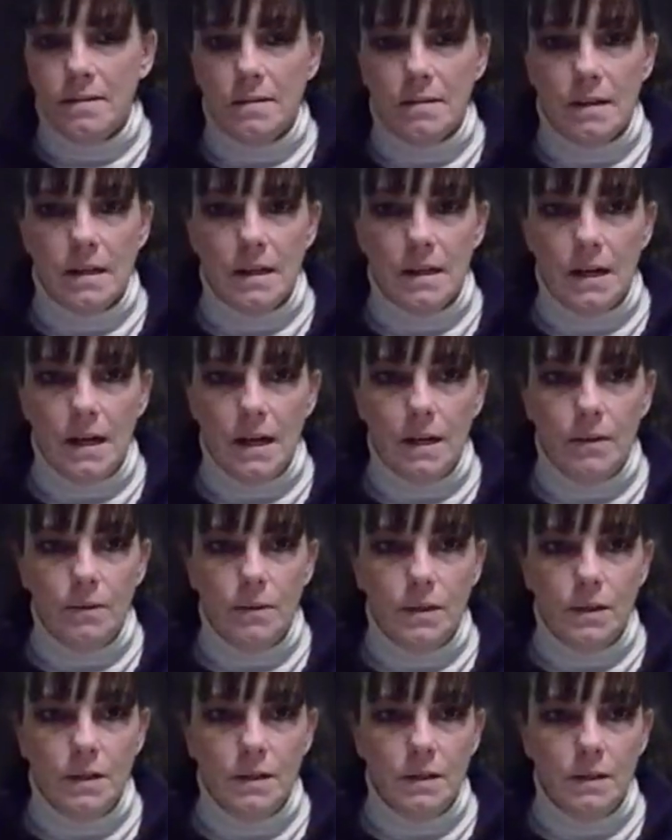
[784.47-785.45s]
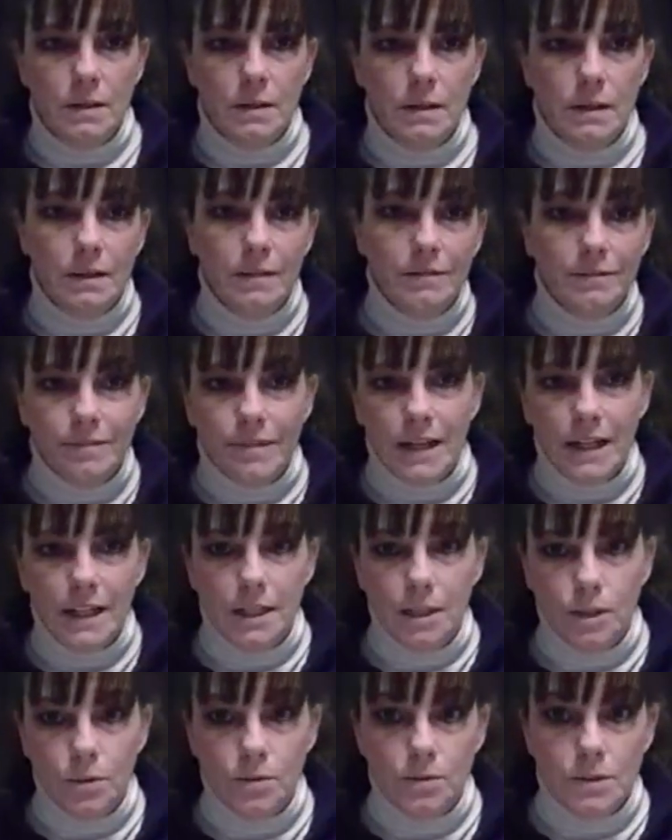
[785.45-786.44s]
and I would invite
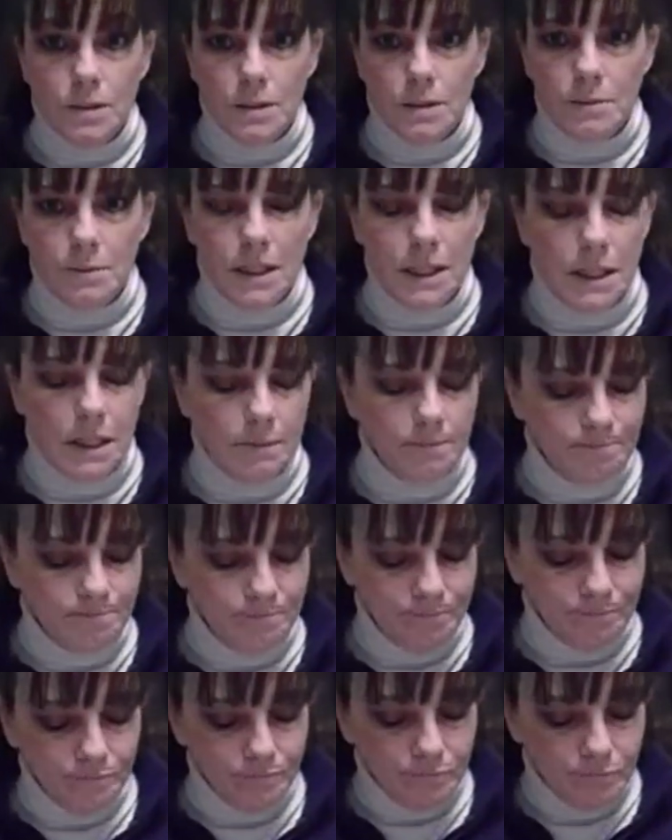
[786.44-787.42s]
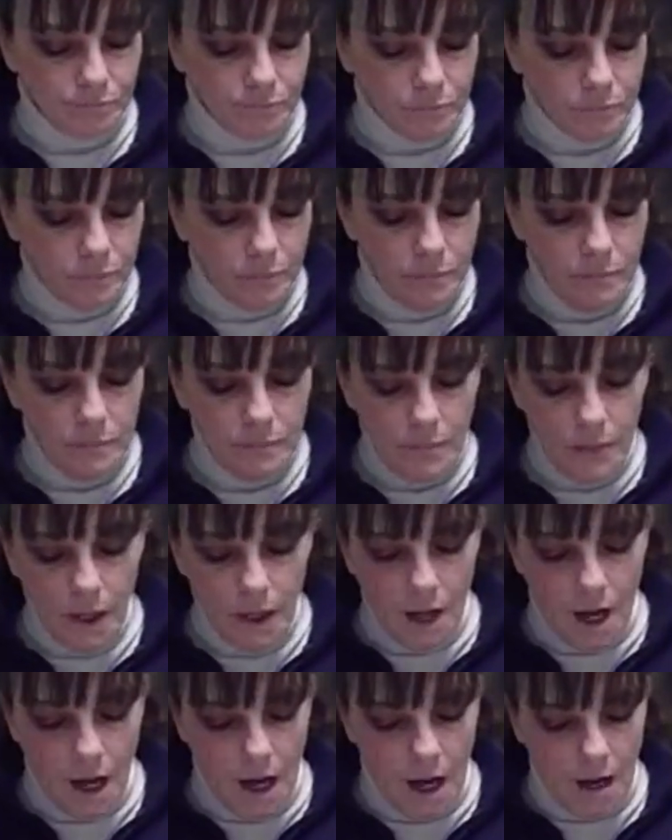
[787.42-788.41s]
you to the meeting.
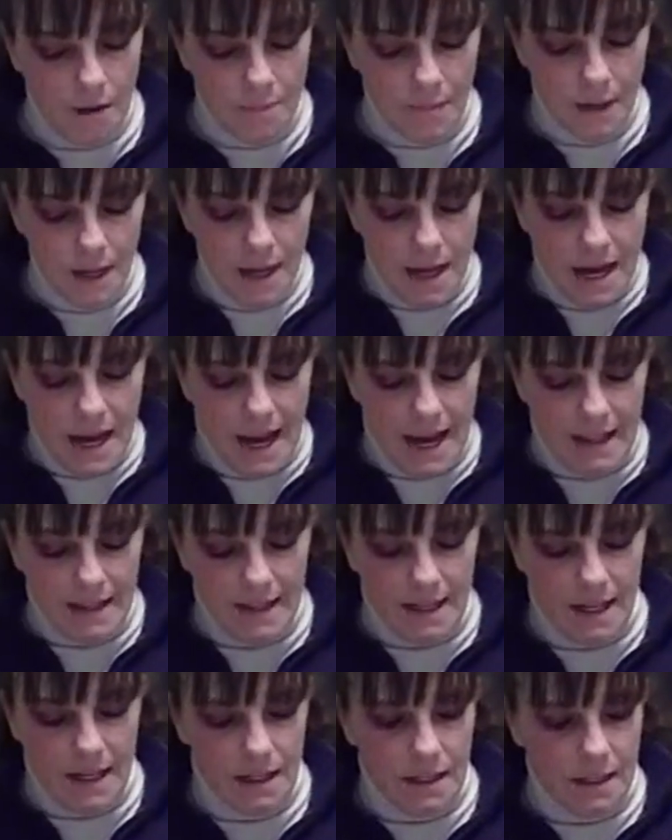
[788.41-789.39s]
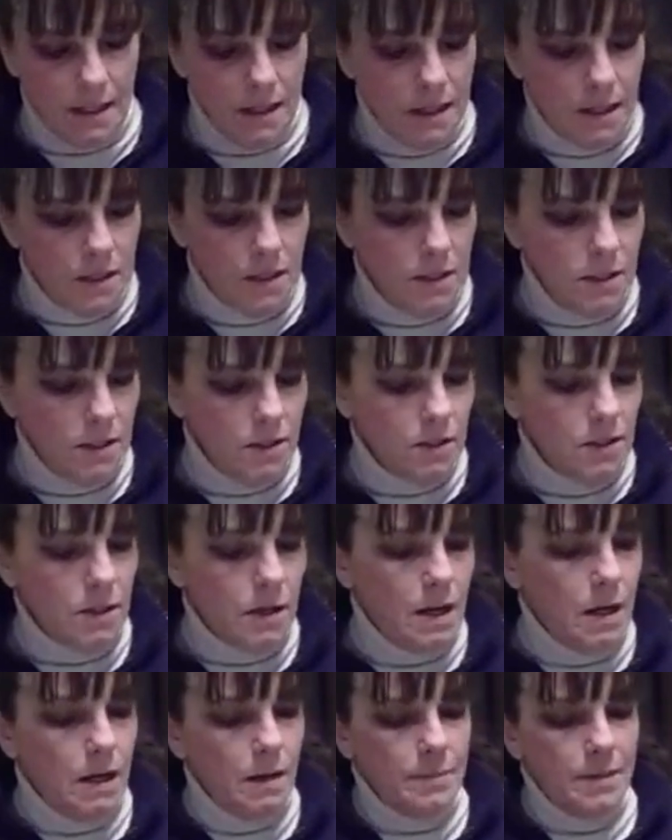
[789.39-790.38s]
And then
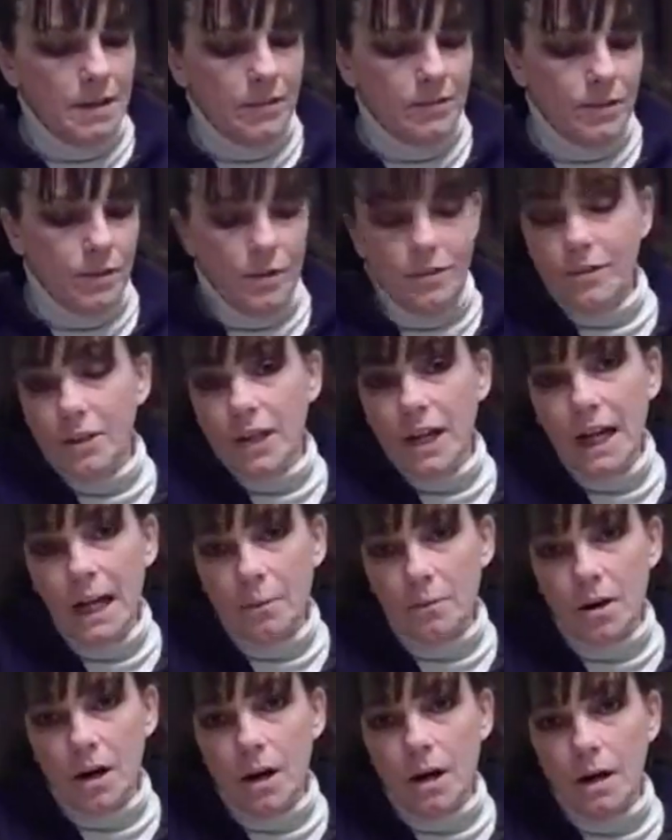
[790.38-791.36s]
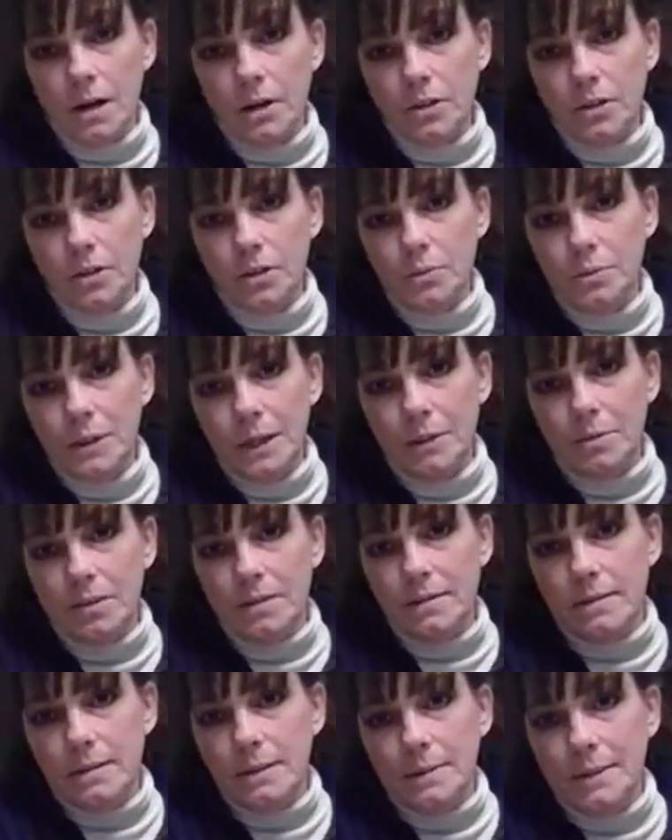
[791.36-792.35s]
if you have your camera on, you'd be able to
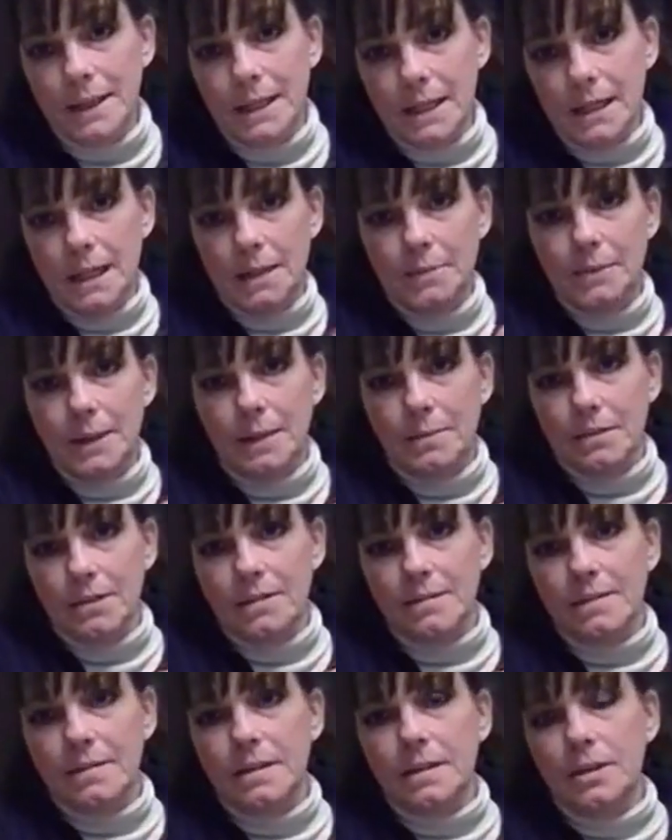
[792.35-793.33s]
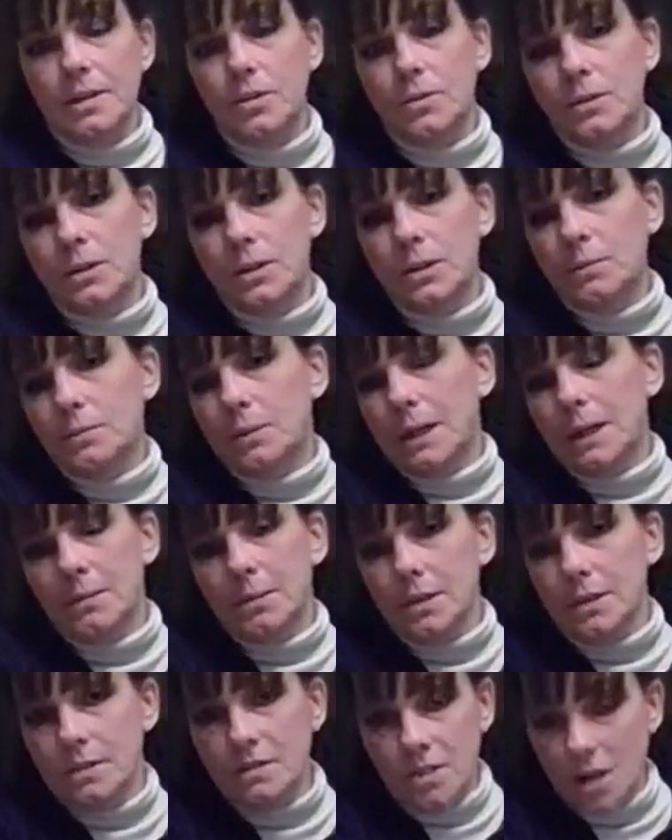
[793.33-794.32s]
see me and I'd be able to see you and you'd be
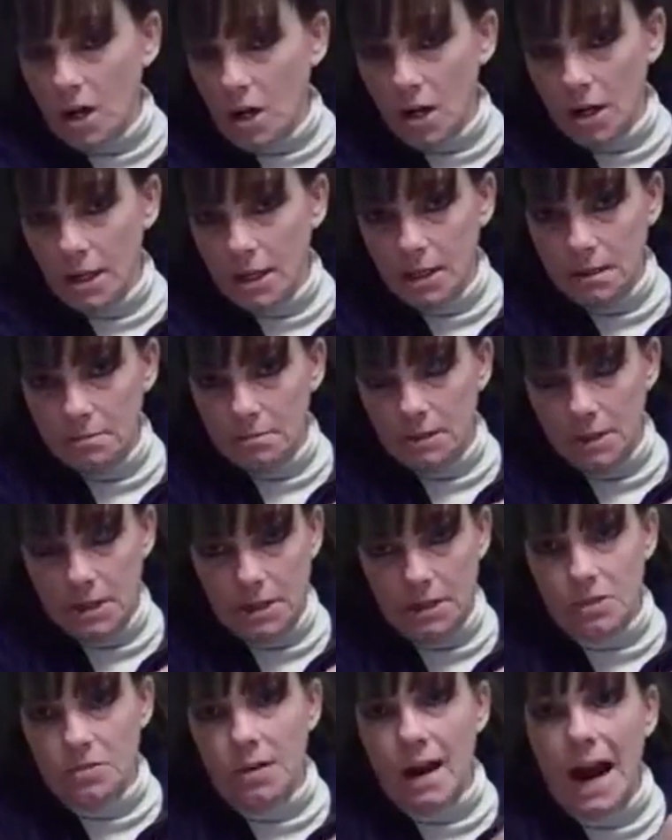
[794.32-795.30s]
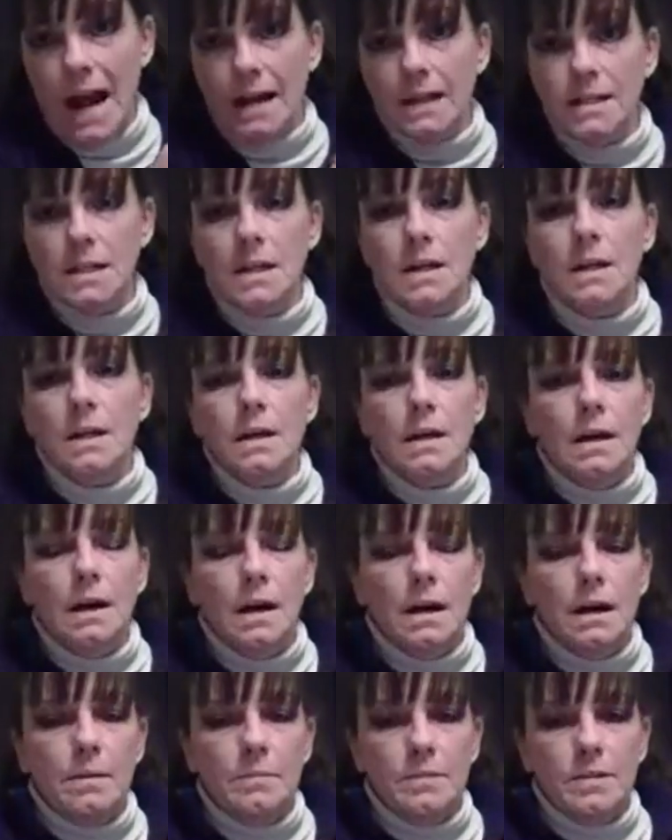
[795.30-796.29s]
able to talk and interact.
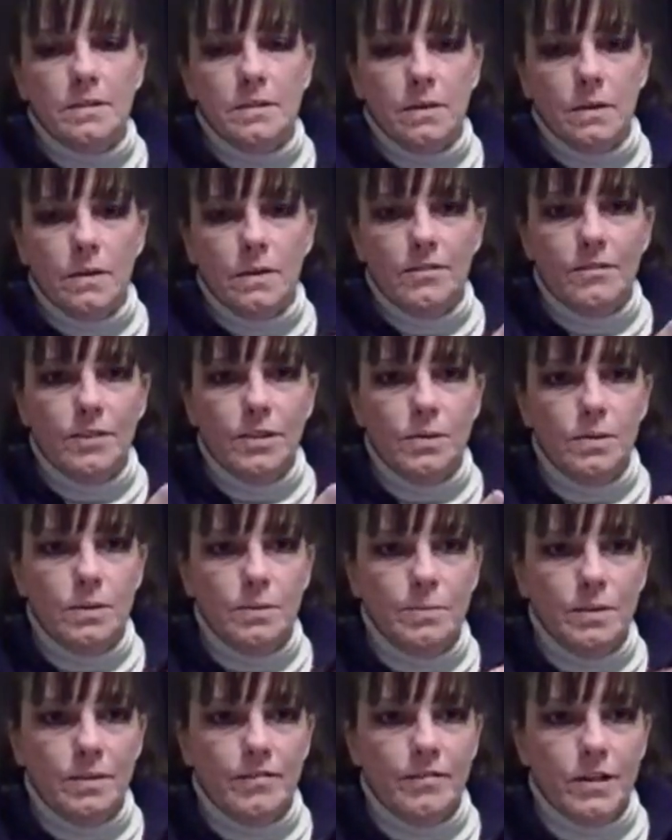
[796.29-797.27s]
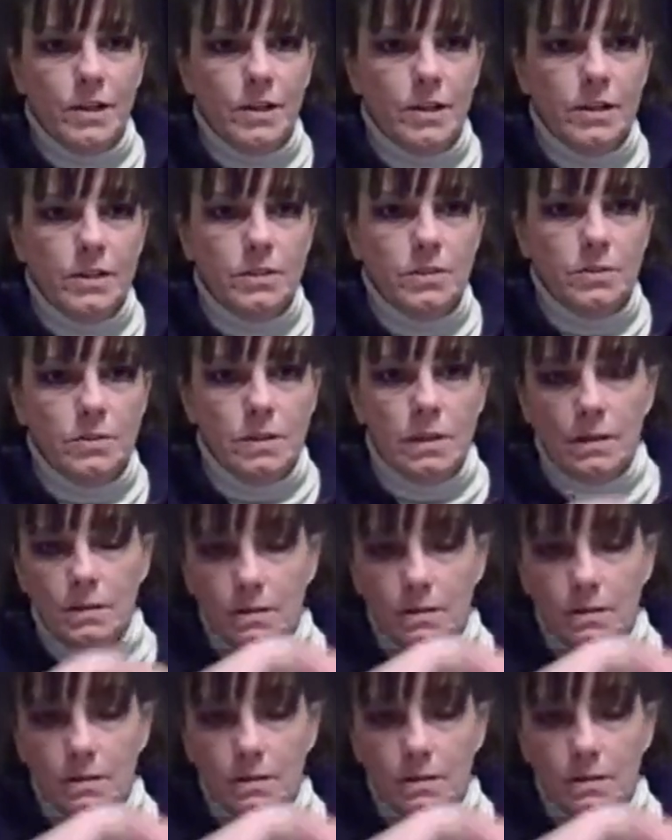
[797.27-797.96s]
So if you would prefer to do things,